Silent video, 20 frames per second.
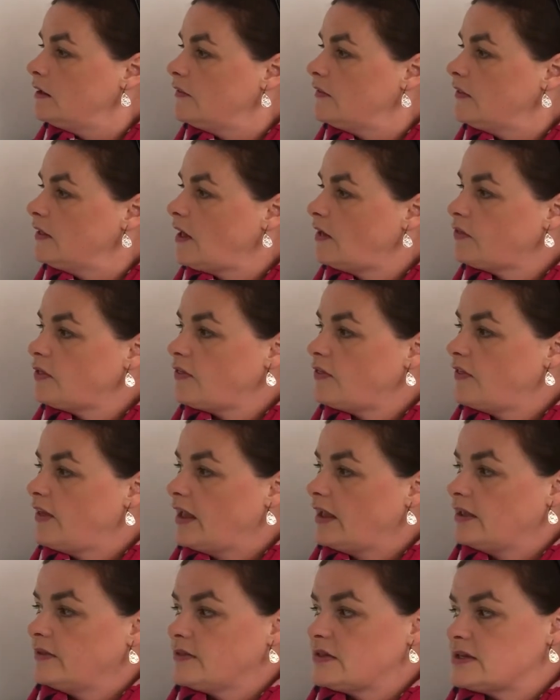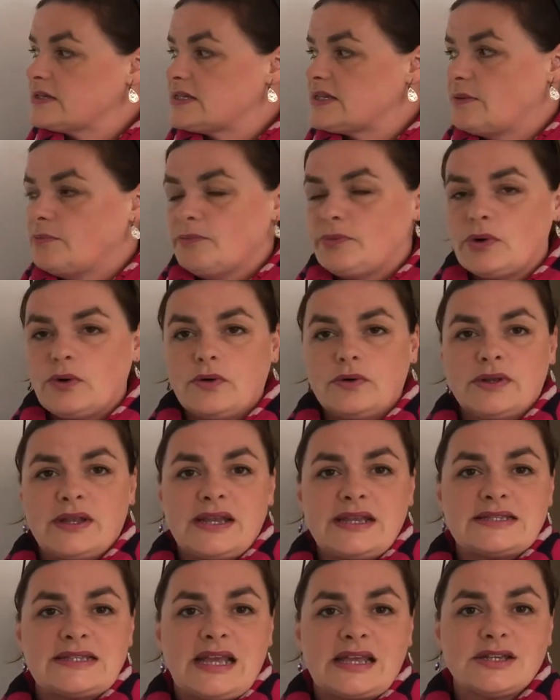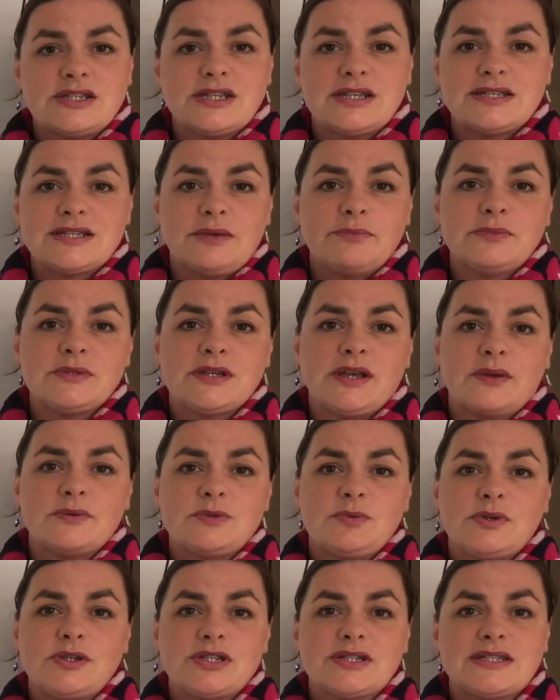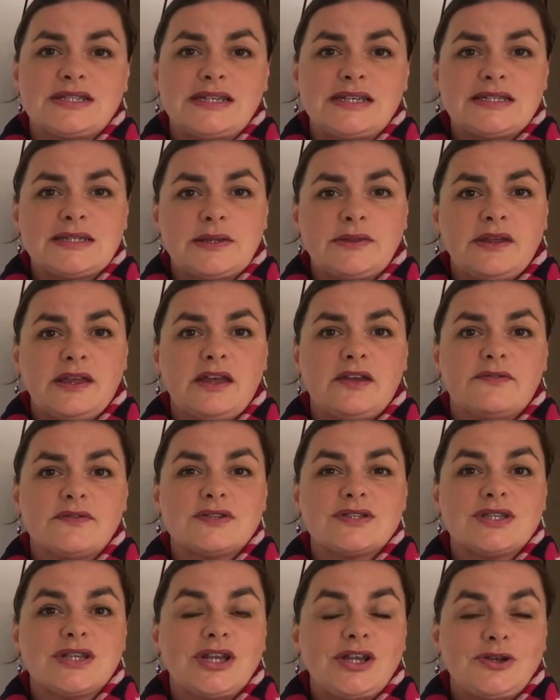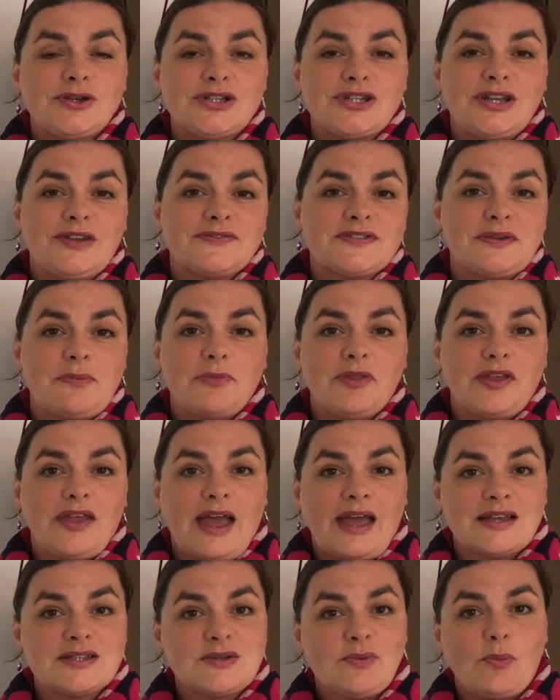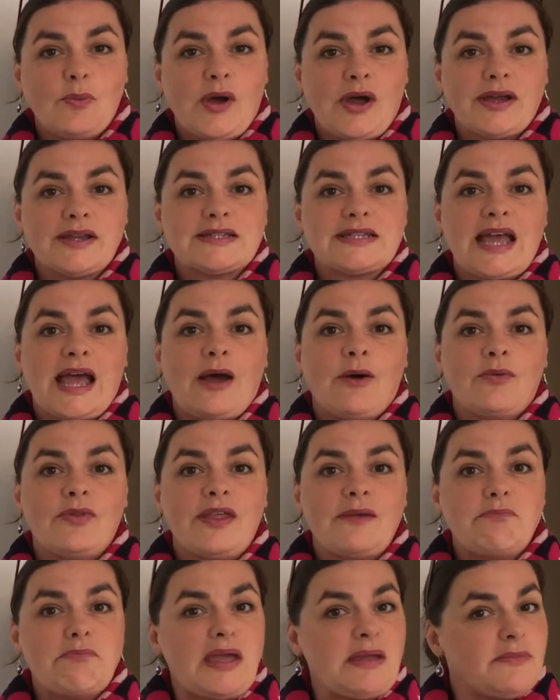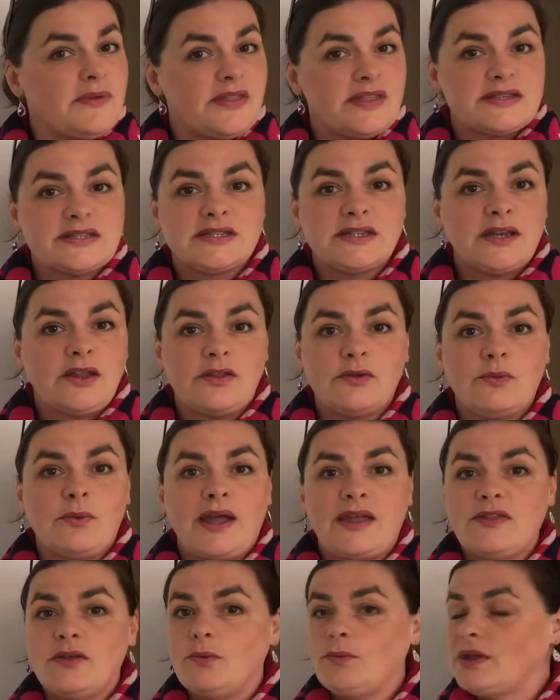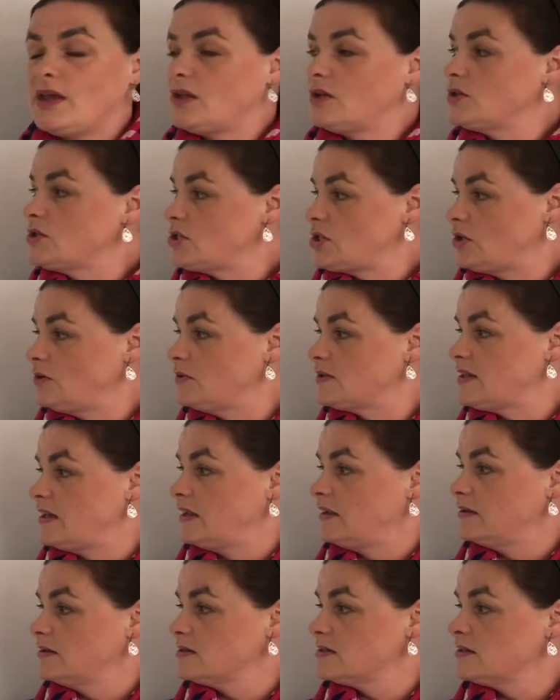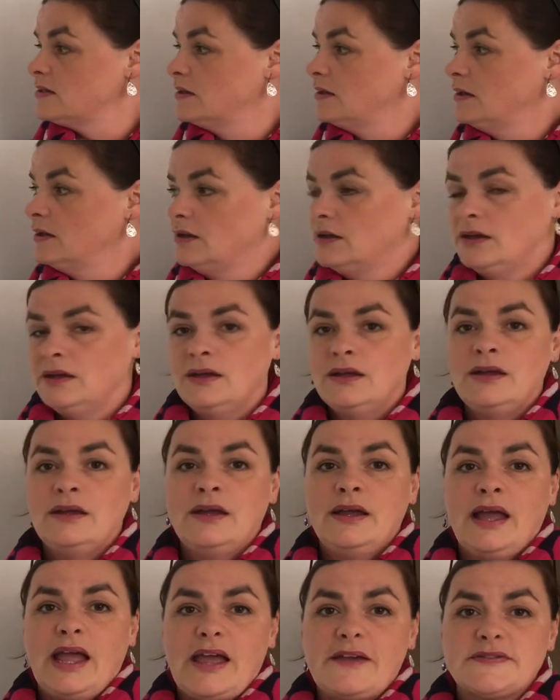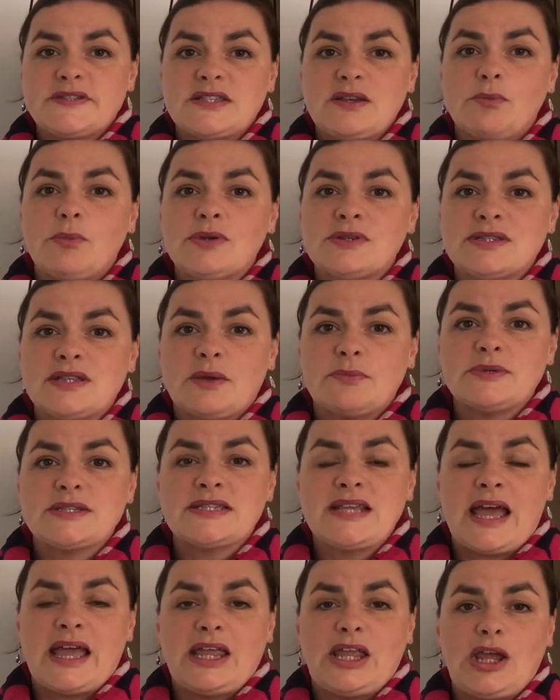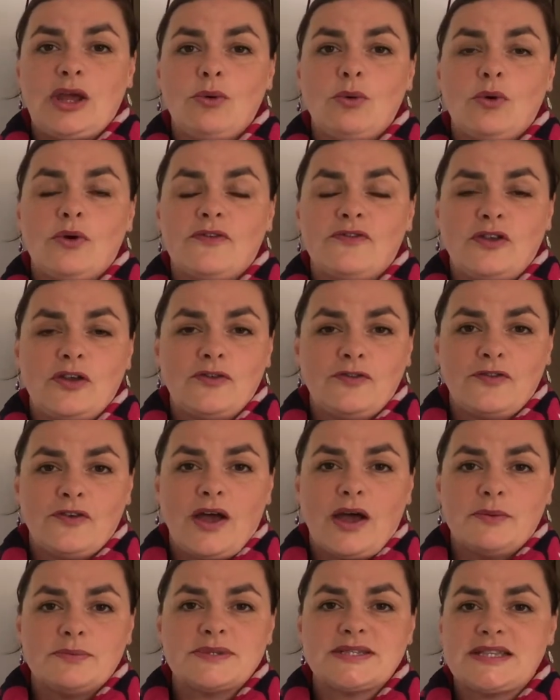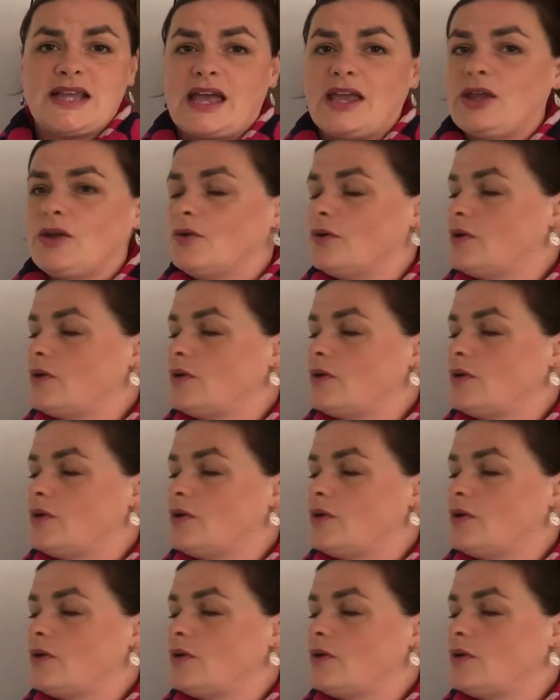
The other thing that's important is actually sometimes we just need to think of a solution. If something hasn't worked out, then maybe there's another way that we can do things. If someone's upset you, or if you've upset